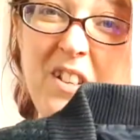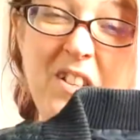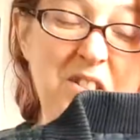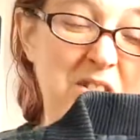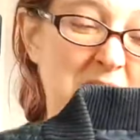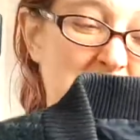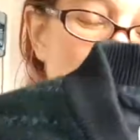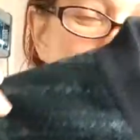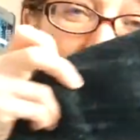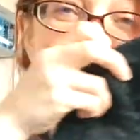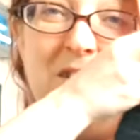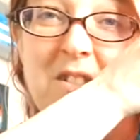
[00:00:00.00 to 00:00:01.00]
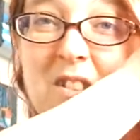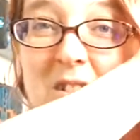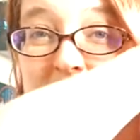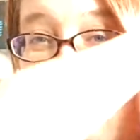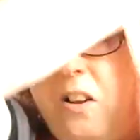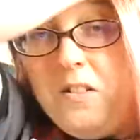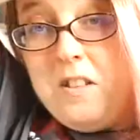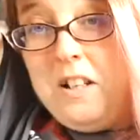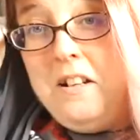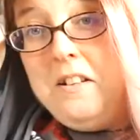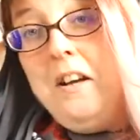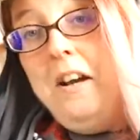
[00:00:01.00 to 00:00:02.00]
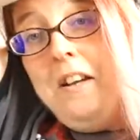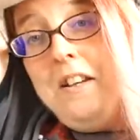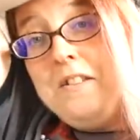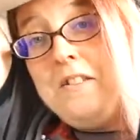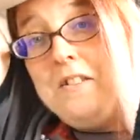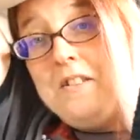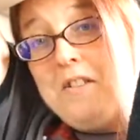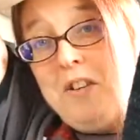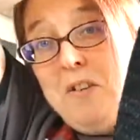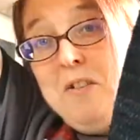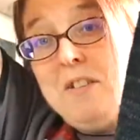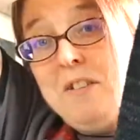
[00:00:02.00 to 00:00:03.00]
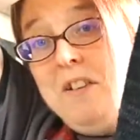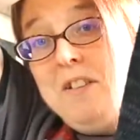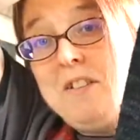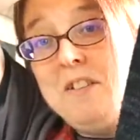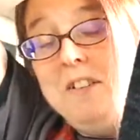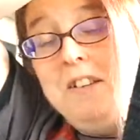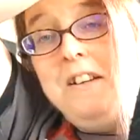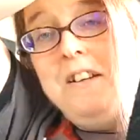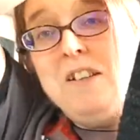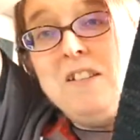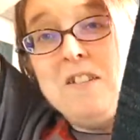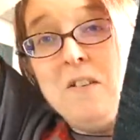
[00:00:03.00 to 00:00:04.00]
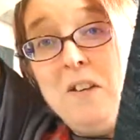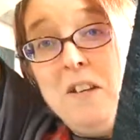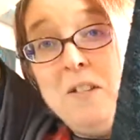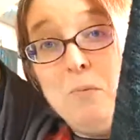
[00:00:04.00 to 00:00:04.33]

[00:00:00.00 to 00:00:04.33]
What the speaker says: It's just a loss leader. It's just useless. So it's